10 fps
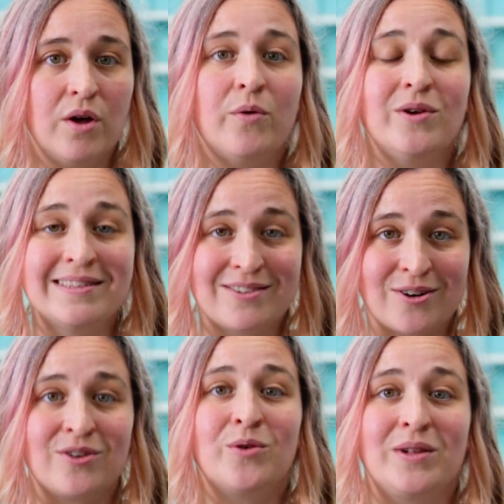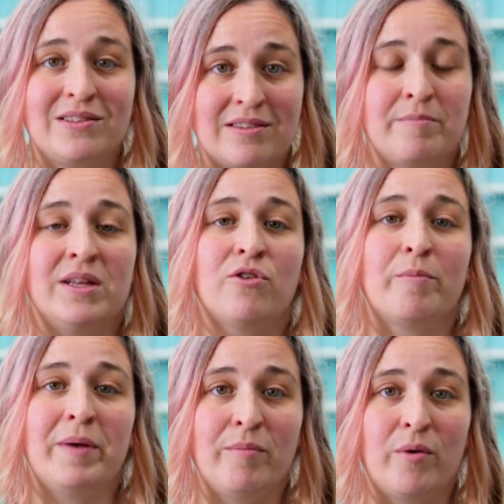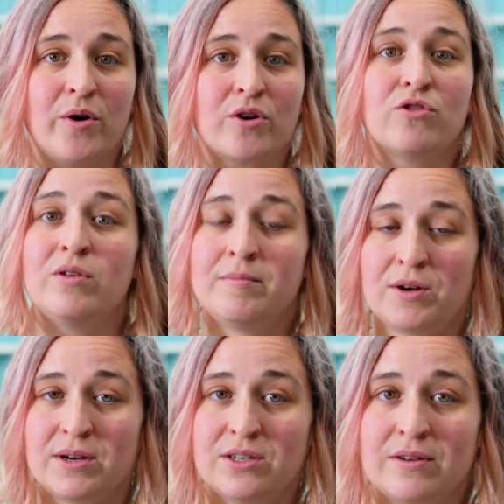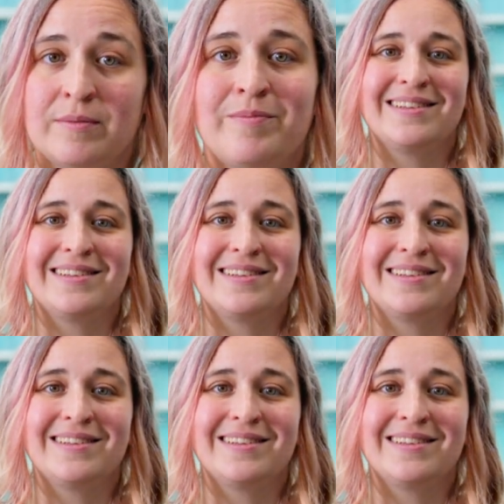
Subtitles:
who in turn will submit your paperwork to immigration.